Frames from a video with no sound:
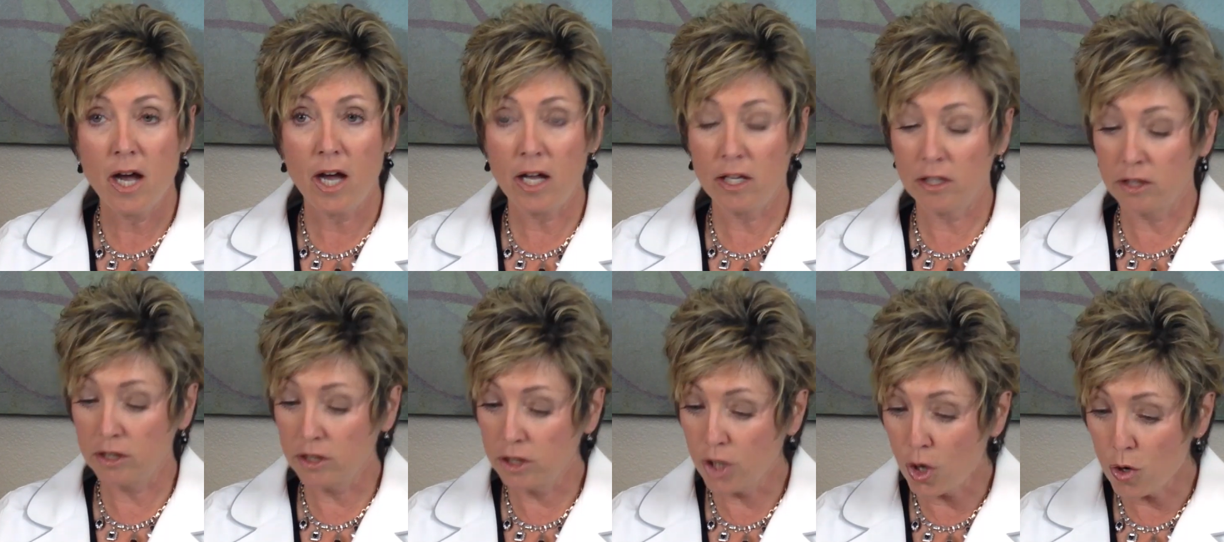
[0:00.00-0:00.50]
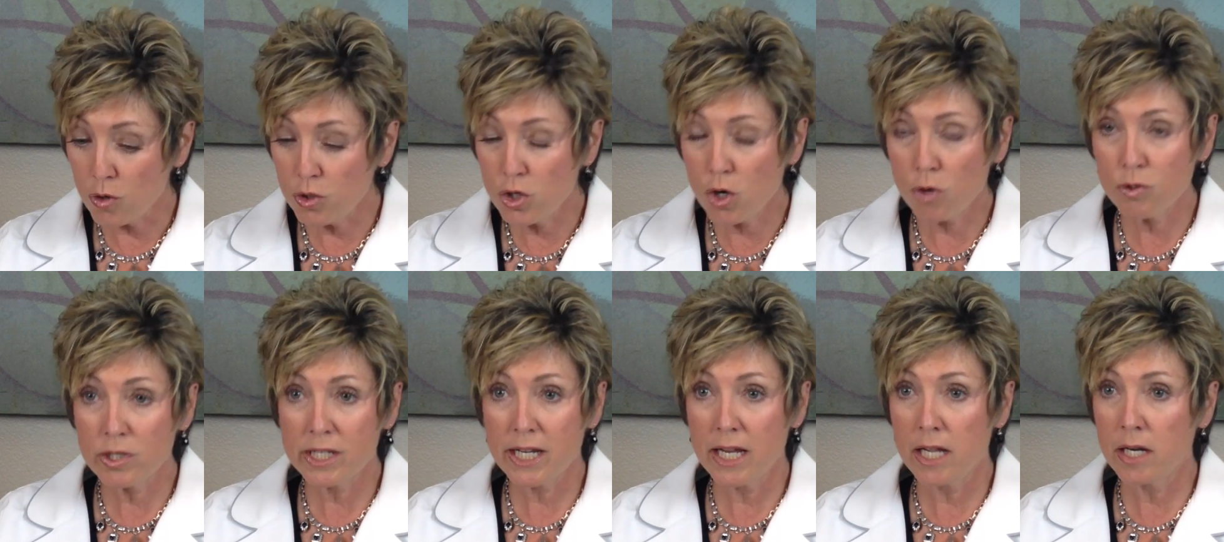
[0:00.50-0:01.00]
a
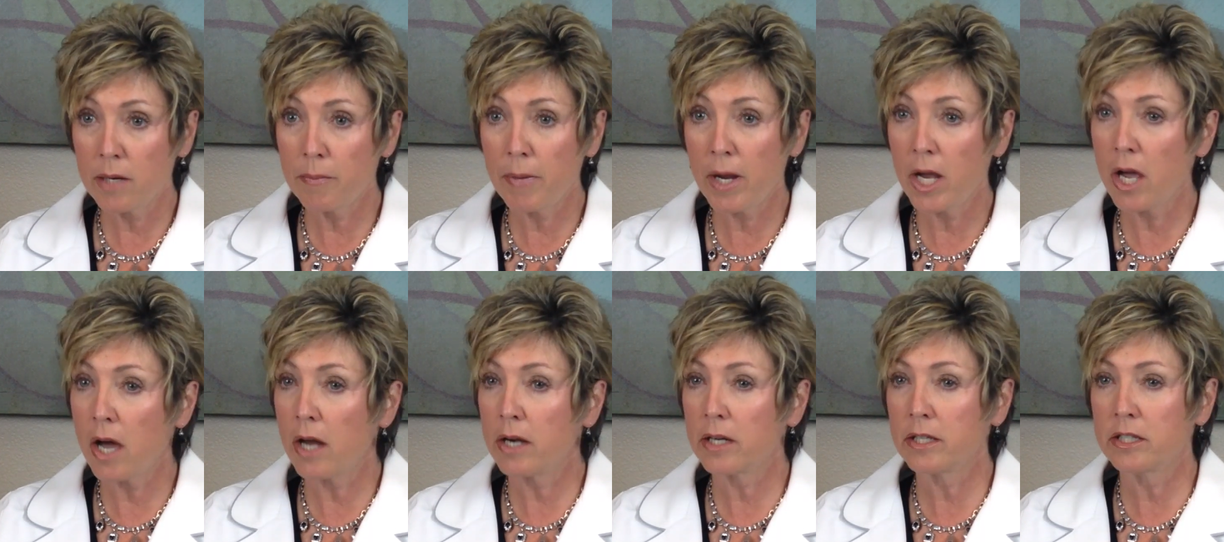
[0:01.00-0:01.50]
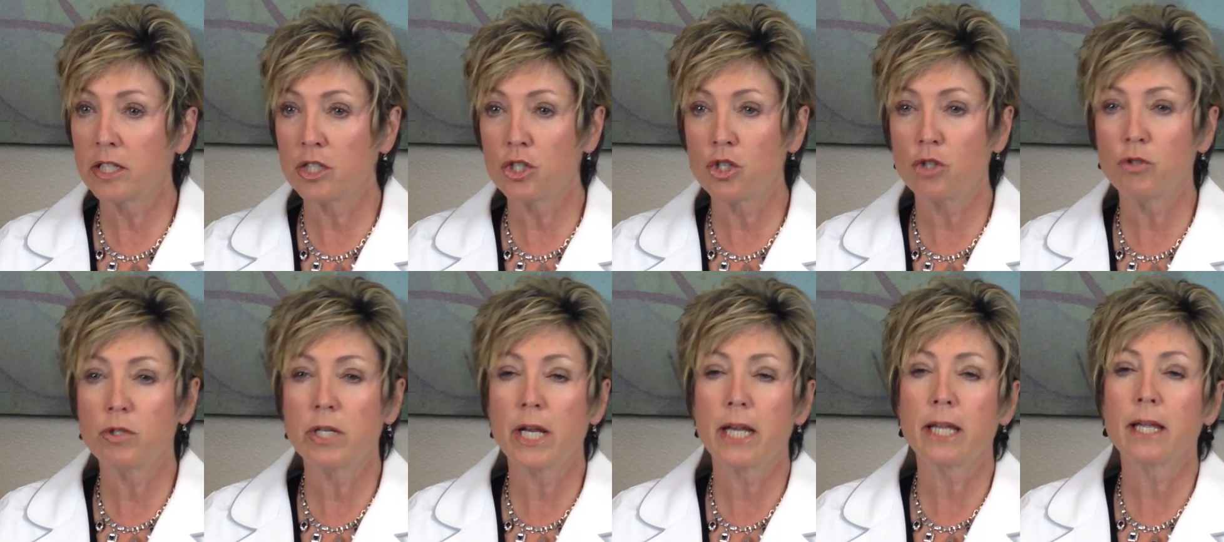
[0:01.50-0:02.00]
low-dose antibiotic
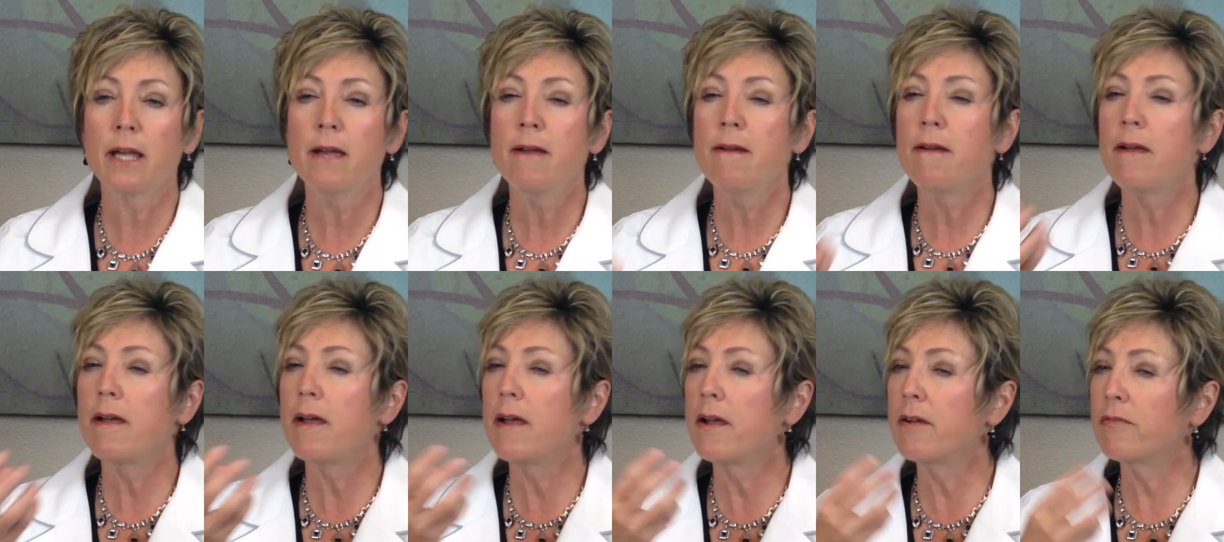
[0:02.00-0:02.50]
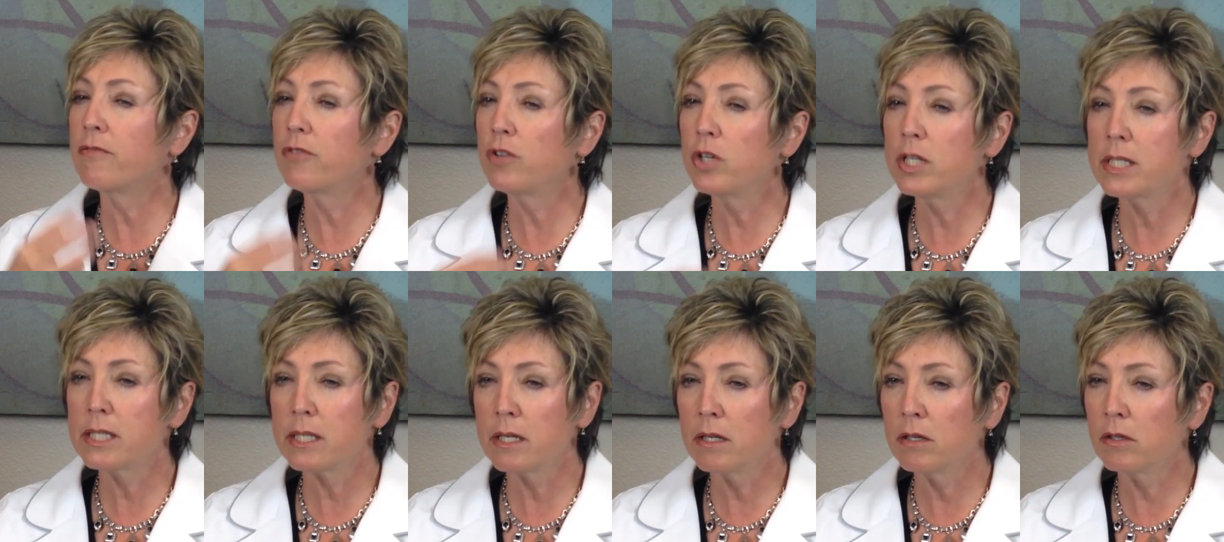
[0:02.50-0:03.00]
that you take
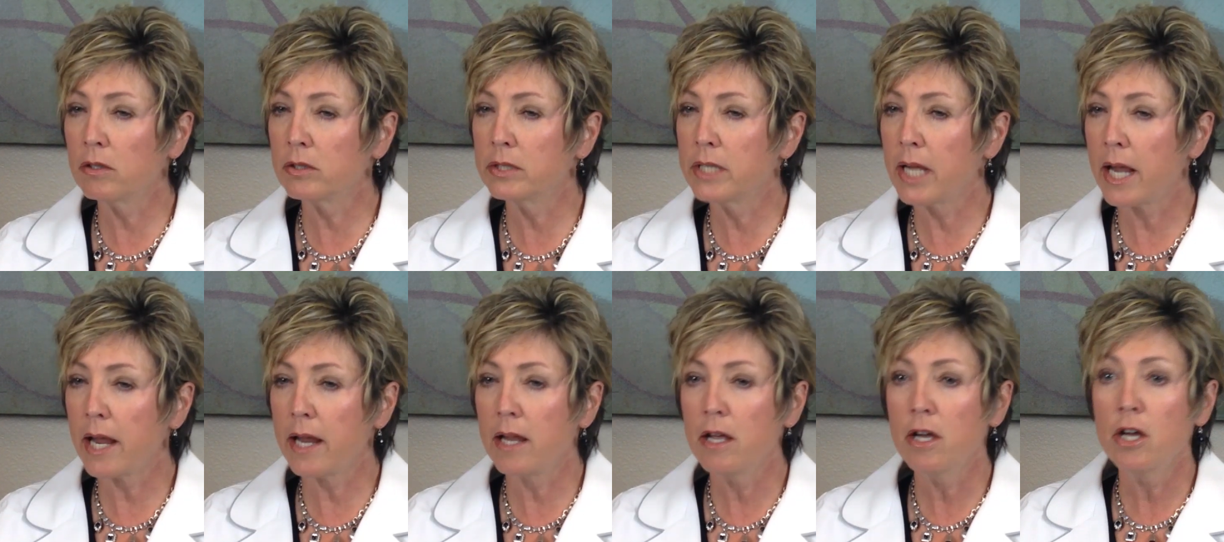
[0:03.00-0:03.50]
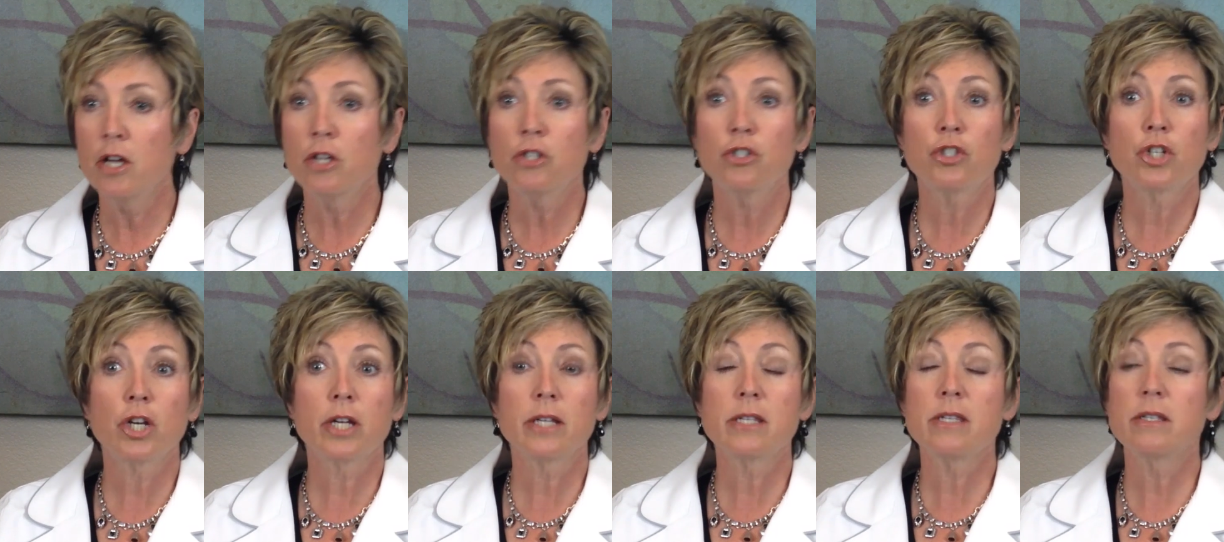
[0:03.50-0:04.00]
every single day
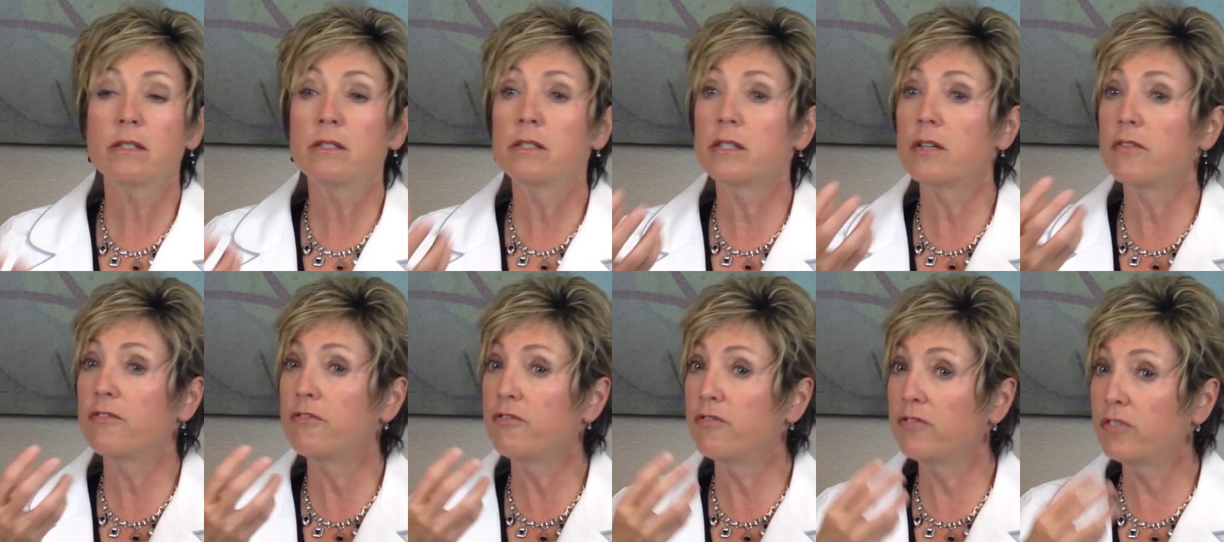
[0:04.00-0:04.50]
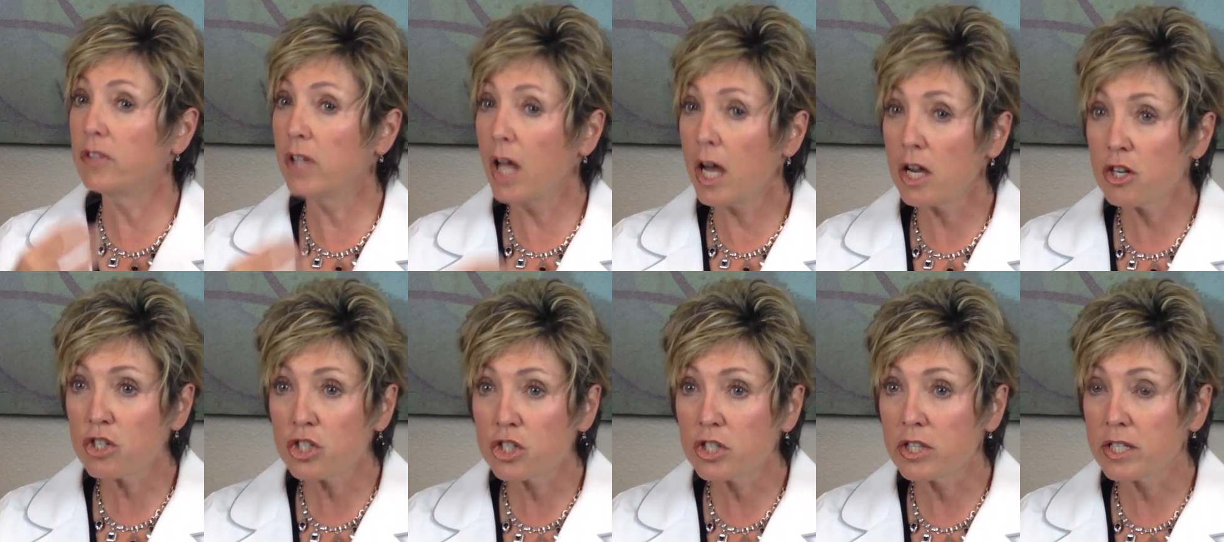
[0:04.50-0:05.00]
just to
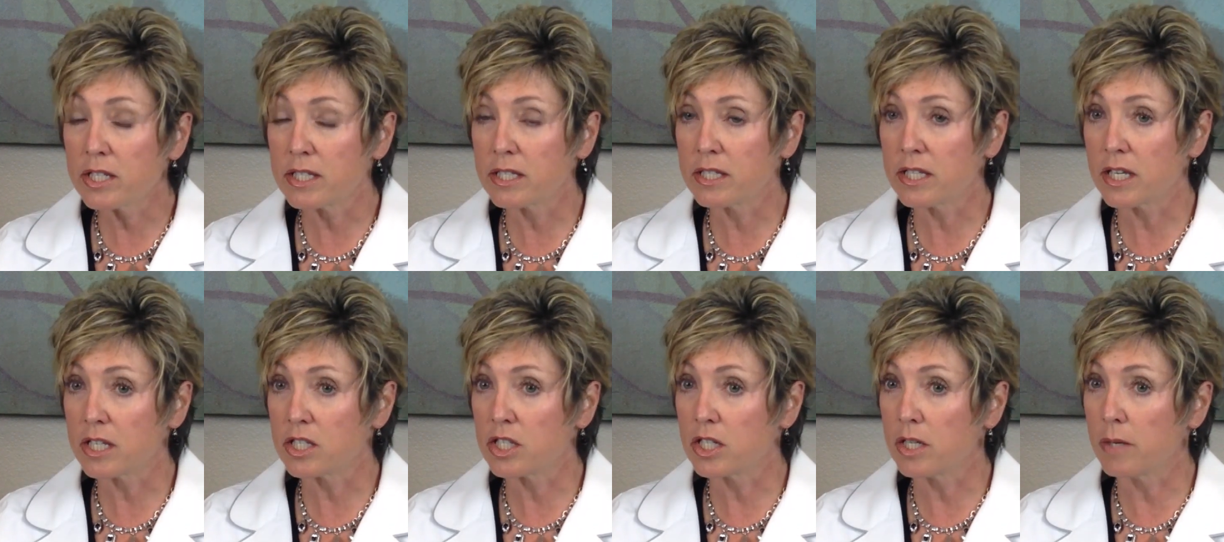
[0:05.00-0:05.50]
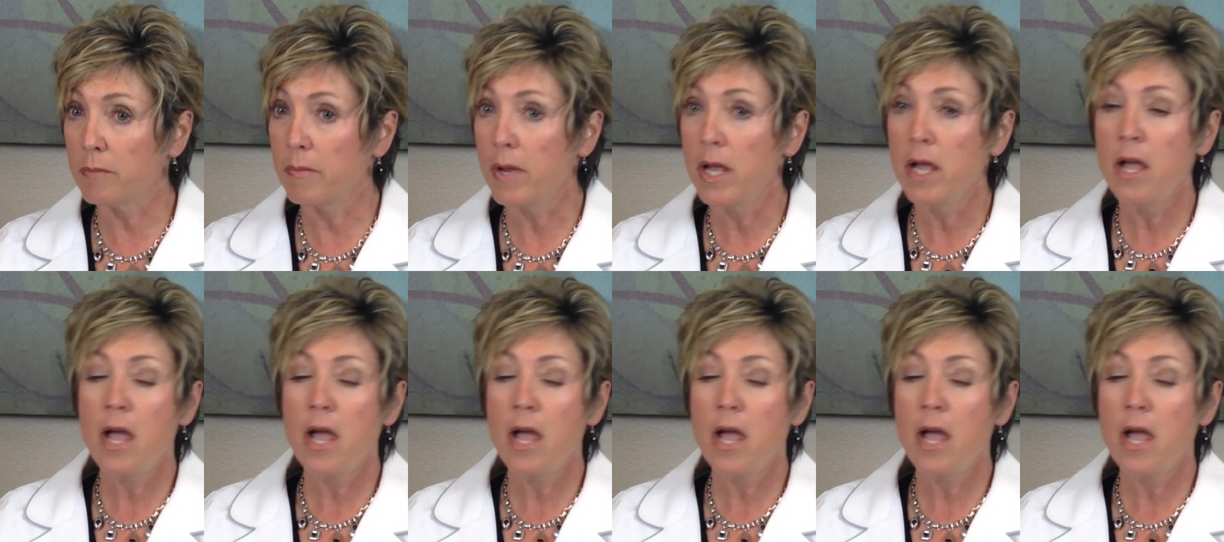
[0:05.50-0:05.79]
flush the system